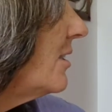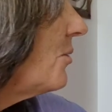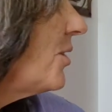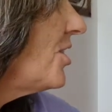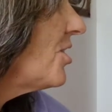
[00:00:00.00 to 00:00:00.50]
the
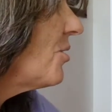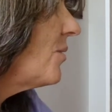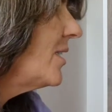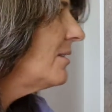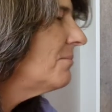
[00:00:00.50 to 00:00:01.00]
original
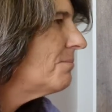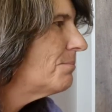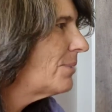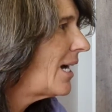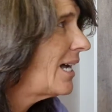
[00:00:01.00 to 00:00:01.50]
one,
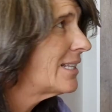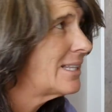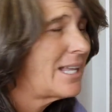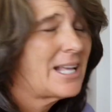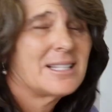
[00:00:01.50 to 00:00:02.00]

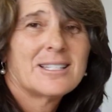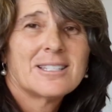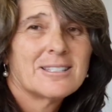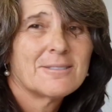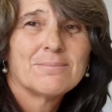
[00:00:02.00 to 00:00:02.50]
but
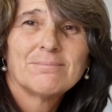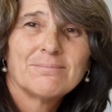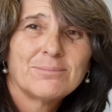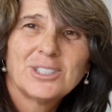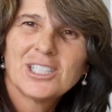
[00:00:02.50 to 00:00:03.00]
that's
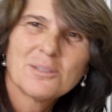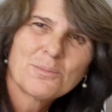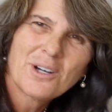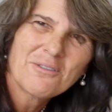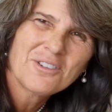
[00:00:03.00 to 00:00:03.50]
just
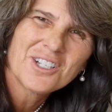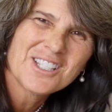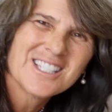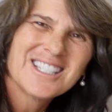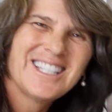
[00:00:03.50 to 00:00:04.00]

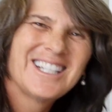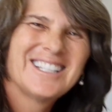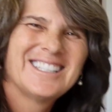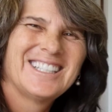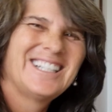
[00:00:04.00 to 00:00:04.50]
preference, you
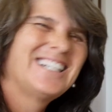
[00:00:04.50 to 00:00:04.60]
know.